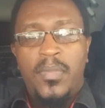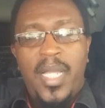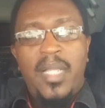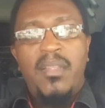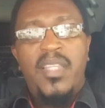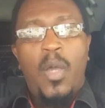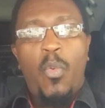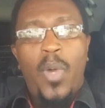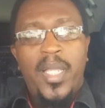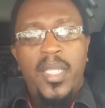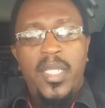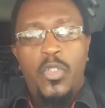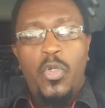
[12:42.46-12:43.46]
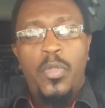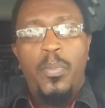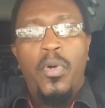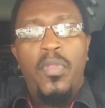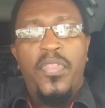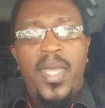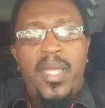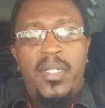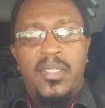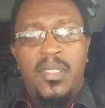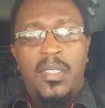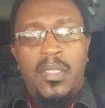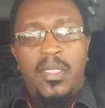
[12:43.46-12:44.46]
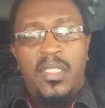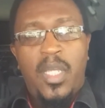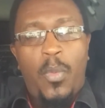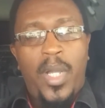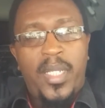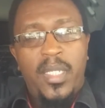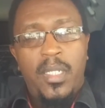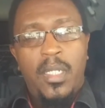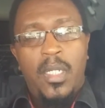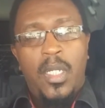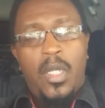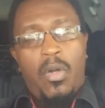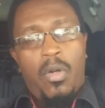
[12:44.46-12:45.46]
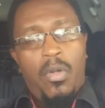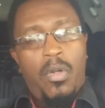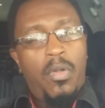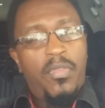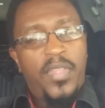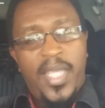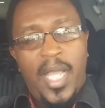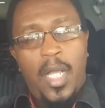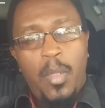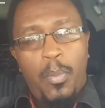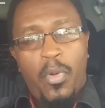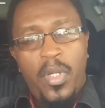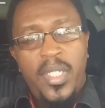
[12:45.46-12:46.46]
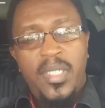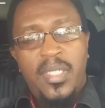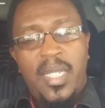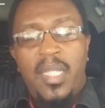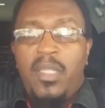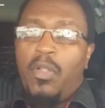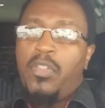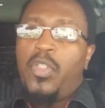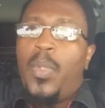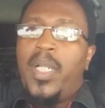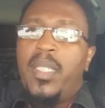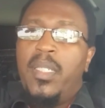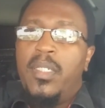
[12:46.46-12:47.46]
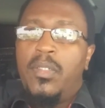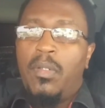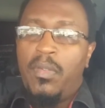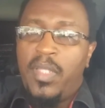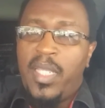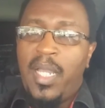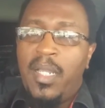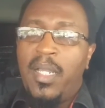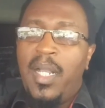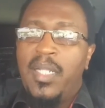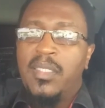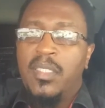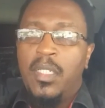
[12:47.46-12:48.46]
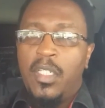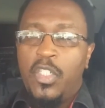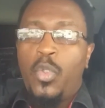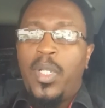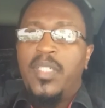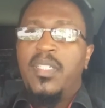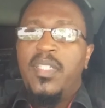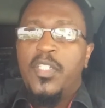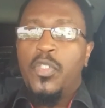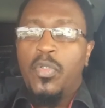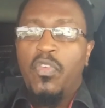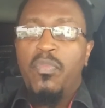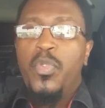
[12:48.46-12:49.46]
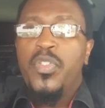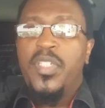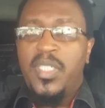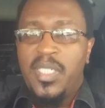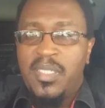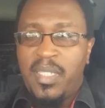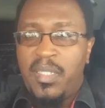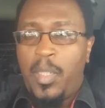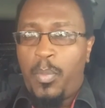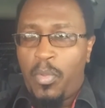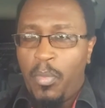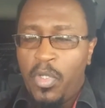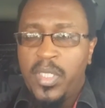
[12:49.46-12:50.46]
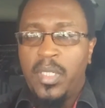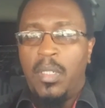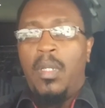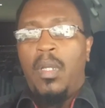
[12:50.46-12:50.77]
And they are working it on both ends. They are working on the young boys, and they're also working it on the young girls. You can see the sort of musicians that they're promoting.